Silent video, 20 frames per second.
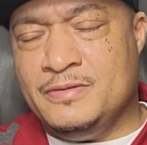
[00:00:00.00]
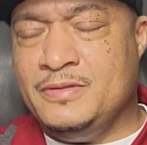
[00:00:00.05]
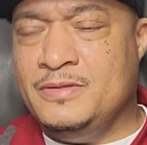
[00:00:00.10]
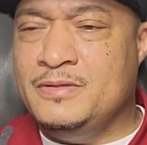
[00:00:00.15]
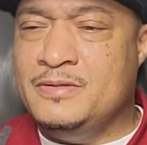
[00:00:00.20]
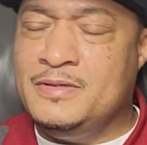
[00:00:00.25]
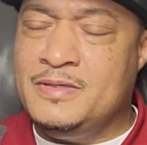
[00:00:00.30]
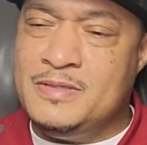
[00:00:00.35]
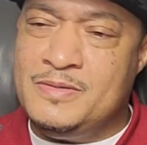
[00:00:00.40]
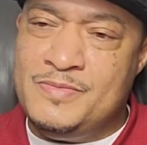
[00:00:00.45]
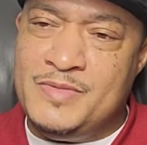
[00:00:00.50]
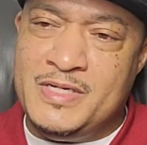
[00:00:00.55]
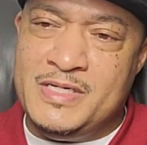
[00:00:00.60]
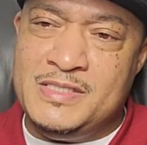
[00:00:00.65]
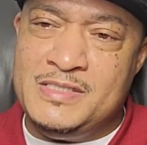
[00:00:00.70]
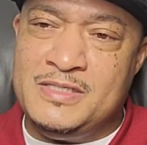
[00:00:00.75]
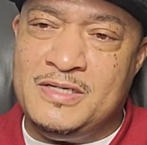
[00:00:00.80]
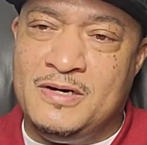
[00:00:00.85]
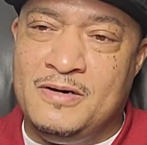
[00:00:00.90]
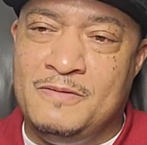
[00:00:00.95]
You know what I
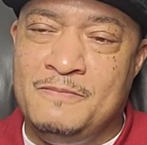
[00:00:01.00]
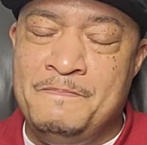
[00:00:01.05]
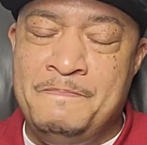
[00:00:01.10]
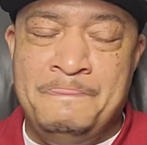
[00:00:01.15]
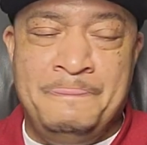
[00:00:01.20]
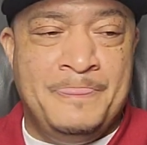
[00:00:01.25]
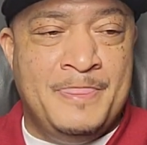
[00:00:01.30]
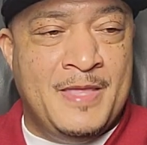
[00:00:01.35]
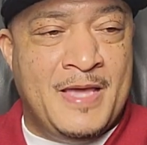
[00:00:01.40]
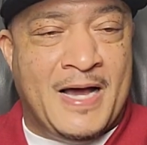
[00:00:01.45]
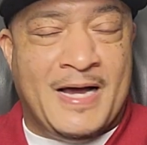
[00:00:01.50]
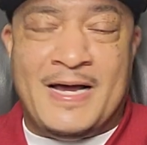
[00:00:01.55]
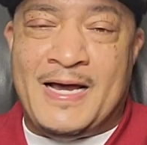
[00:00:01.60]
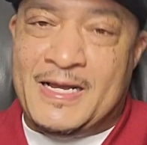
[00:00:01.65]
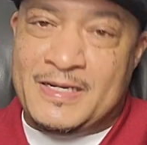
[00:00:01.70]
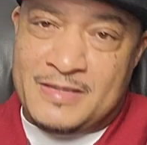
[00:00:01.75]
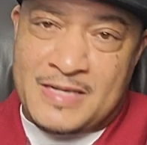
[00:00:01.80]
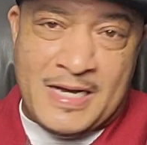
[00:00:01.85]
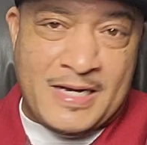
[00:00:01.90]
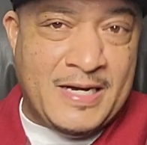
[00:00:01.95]
mean? So I
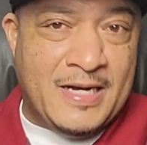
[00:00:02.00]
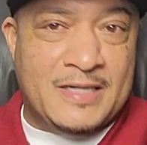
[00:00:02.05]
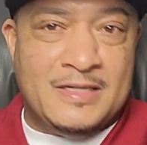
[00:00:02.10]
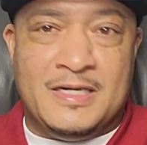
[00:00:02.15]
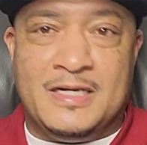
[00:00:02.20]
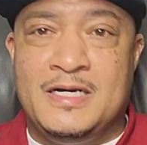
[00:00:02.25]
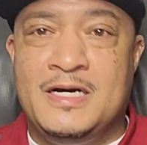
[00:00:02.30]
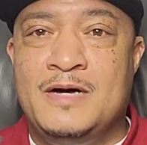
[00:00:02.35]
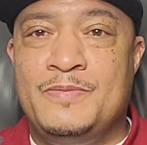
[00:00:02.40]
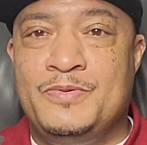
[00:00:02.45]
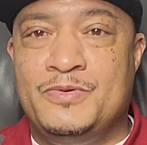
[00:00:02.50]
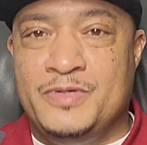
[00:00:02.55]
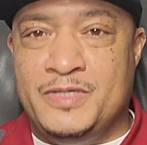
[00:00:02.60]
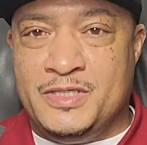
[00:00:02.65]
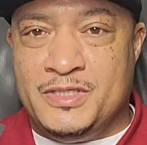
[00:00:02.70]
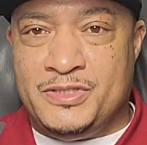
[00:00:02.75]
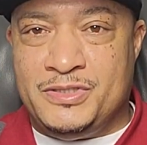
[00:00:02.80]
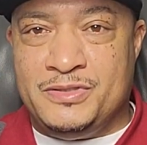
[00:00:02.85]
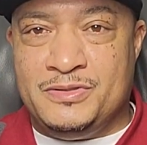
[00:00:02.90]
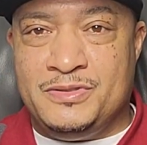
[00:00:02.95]
got a couple
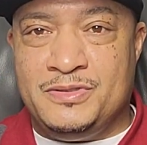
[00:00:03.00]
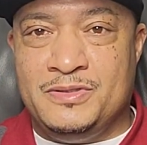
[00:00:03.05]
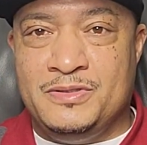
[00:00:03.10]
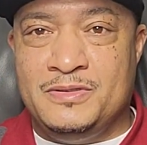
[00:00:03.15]
issues.